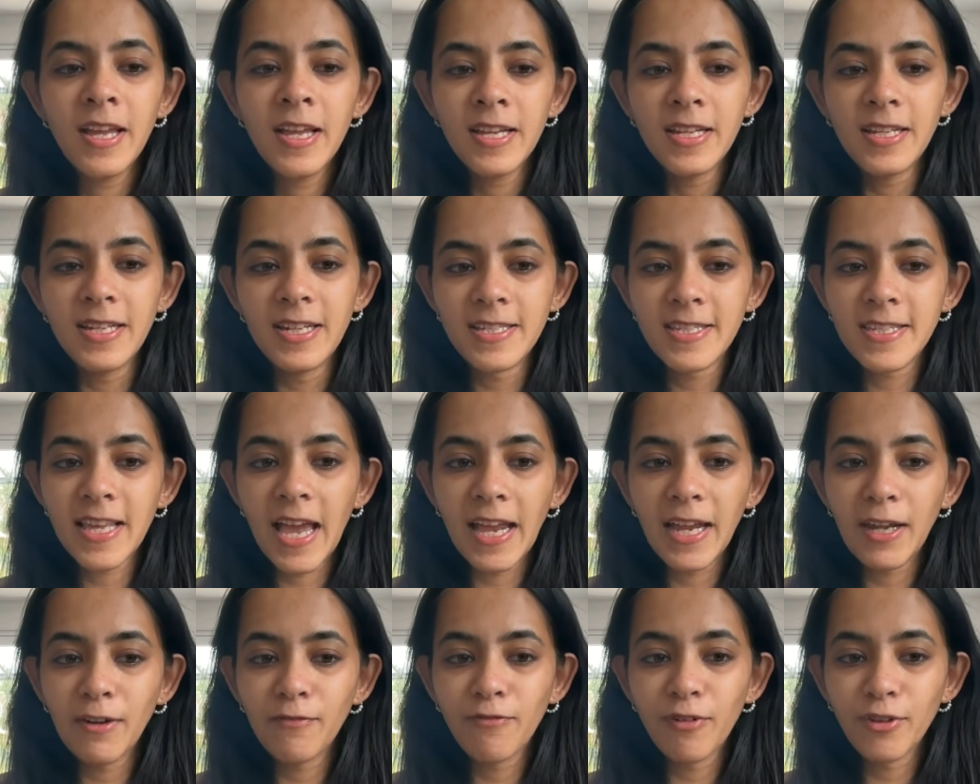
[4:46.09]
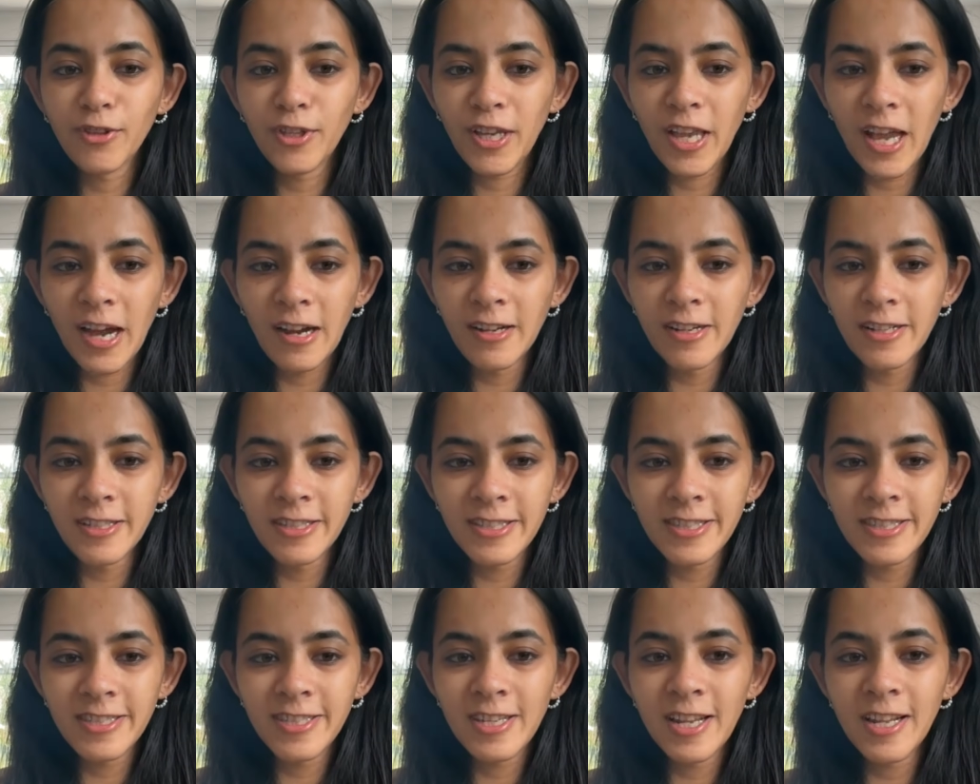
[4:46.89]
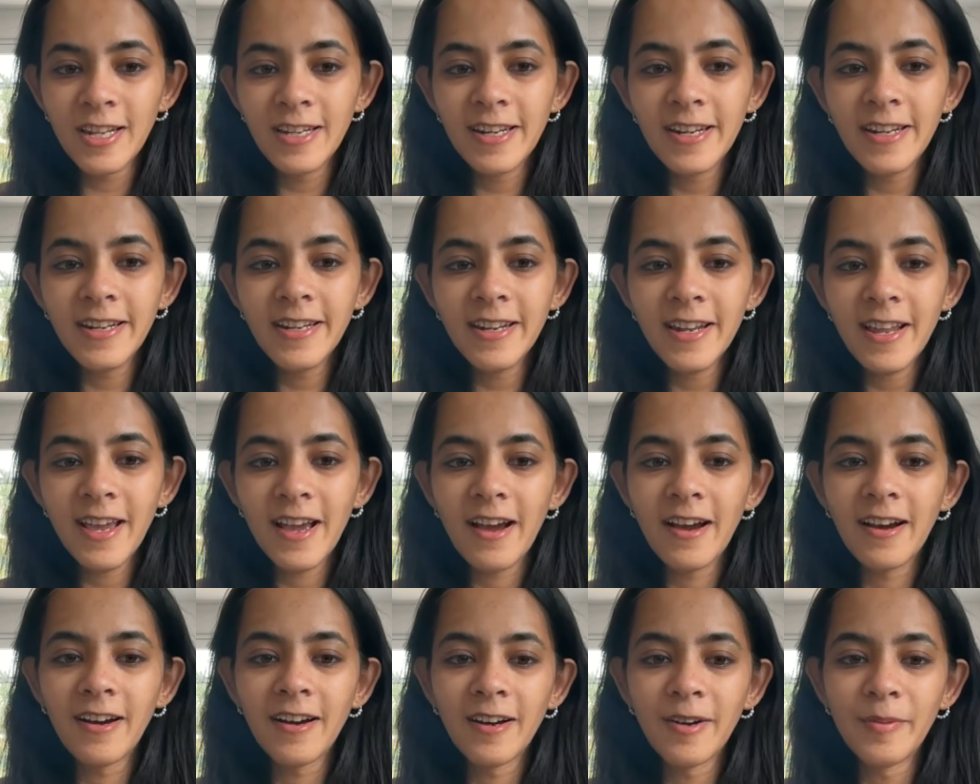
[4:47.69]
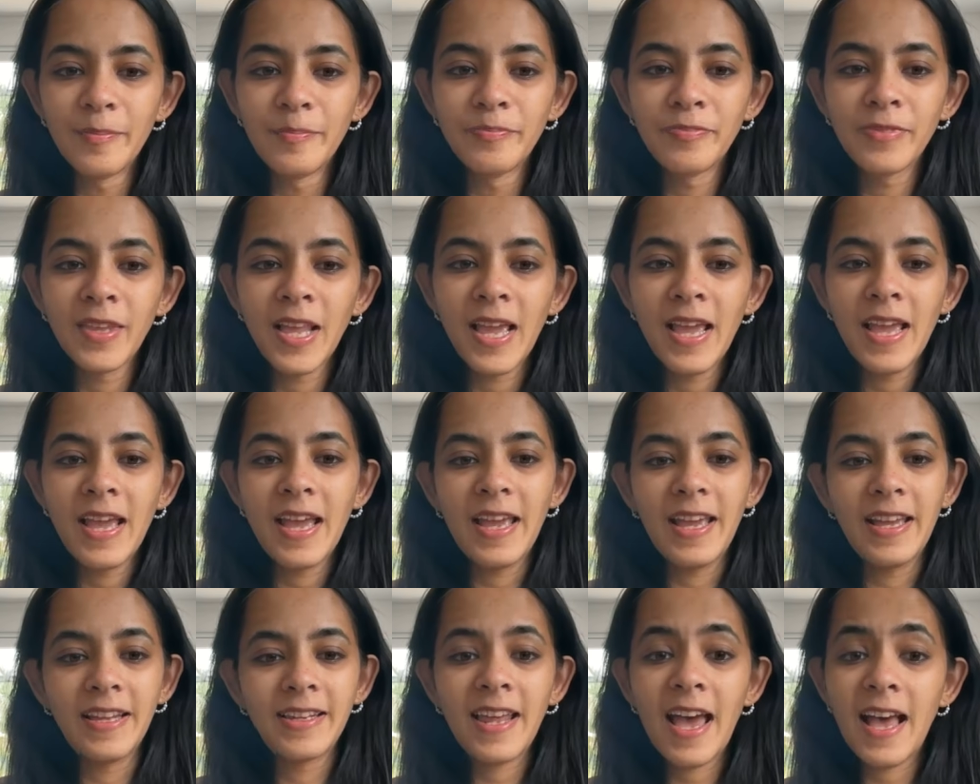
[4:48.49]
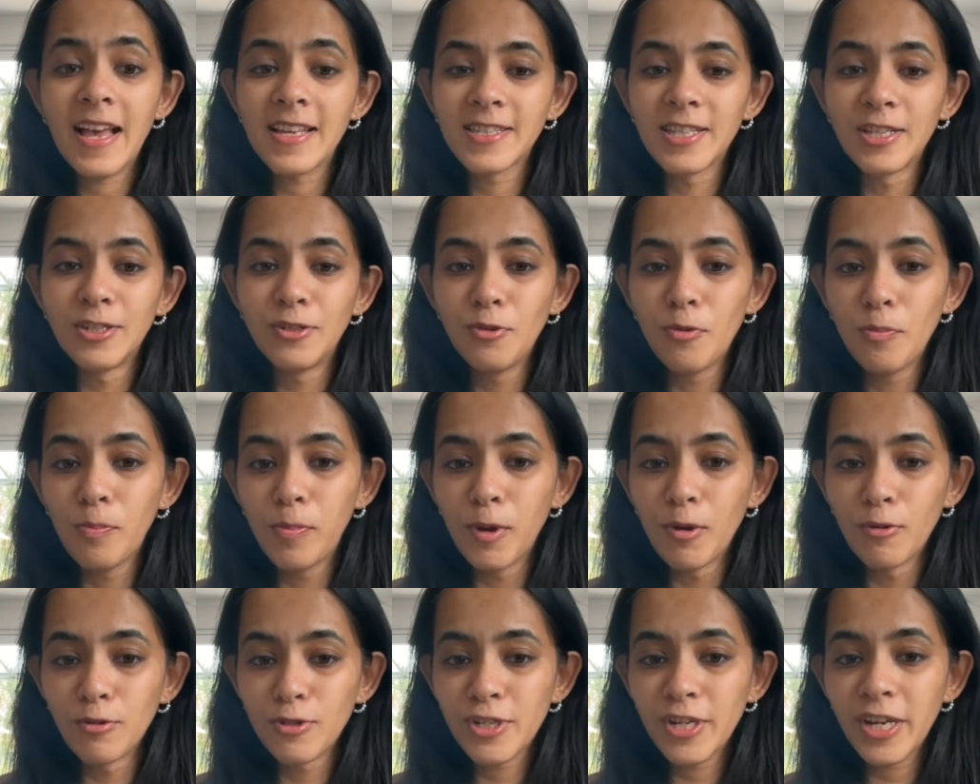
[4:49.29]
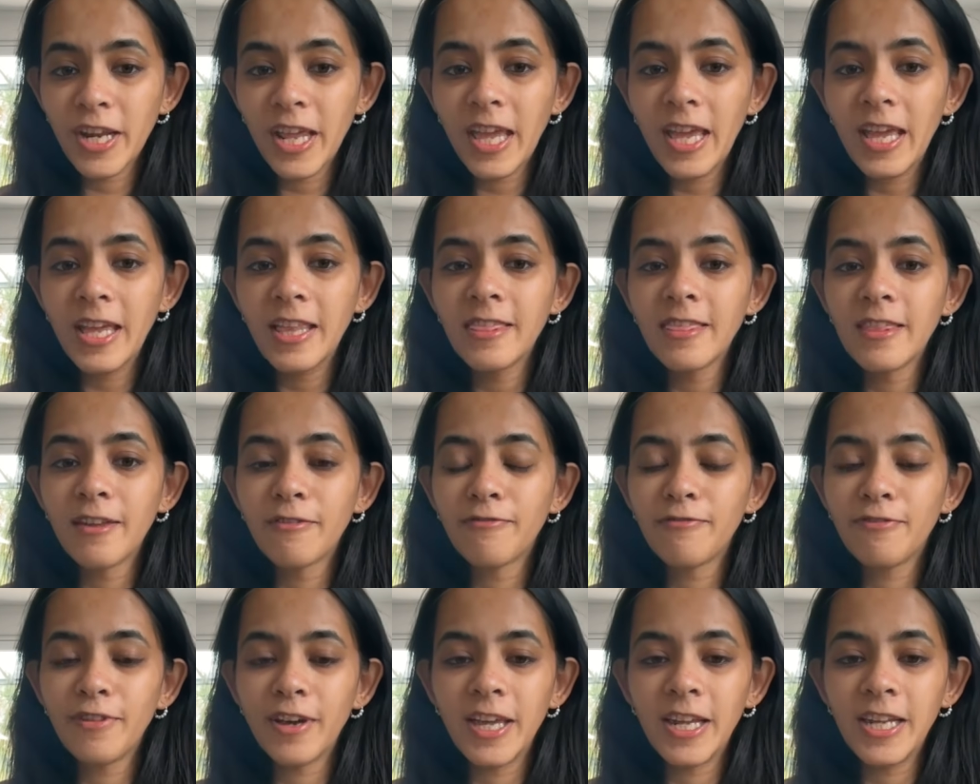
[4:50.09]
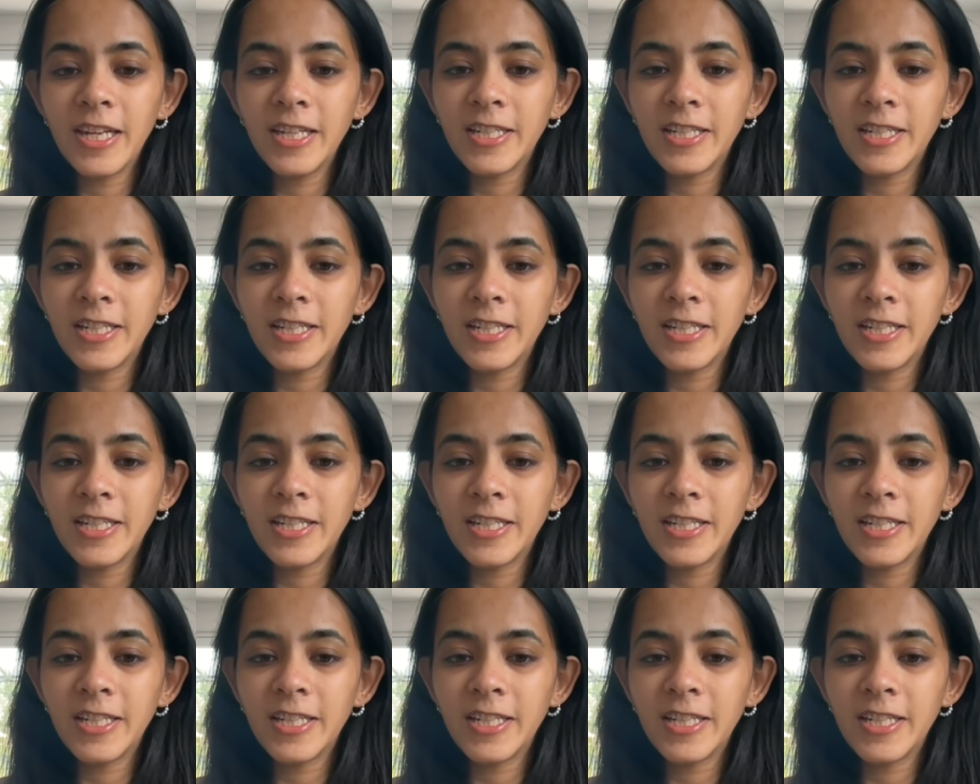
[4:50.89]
designed for the younger children. It has the Duplo train, the fairy